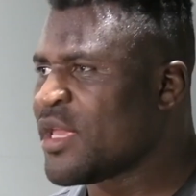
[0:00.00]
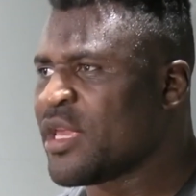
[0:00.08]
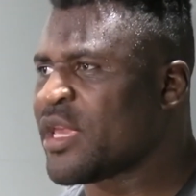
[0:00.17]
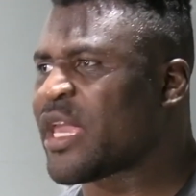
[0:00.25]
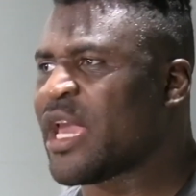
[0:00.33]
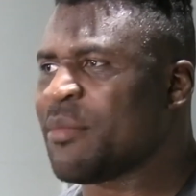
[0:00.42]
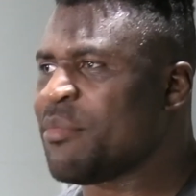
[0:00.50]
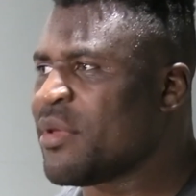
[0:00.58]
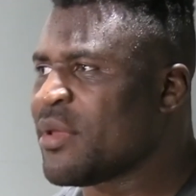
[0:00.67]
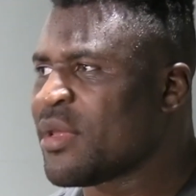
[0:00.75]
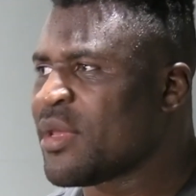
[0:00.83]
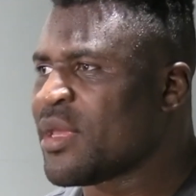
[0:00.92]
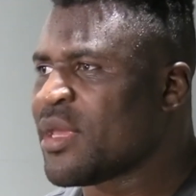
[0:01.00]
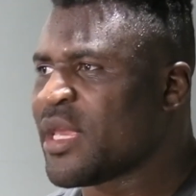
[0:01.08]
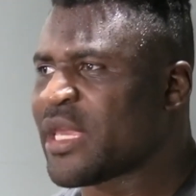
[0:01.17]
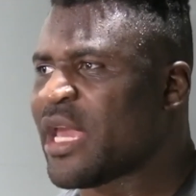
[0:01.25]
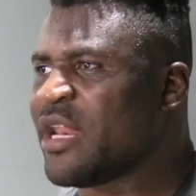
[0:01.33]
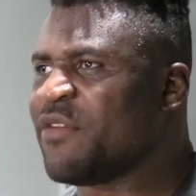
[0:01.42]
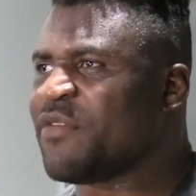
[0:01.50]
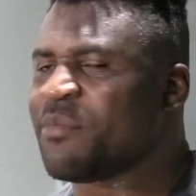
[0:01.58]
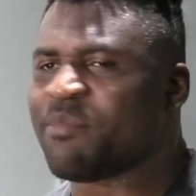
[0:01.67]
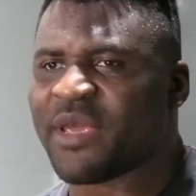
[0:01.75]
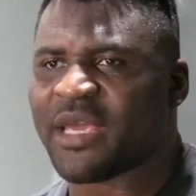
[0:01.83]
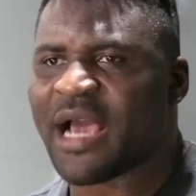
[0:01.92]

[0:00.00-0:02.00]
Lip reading: he can't even be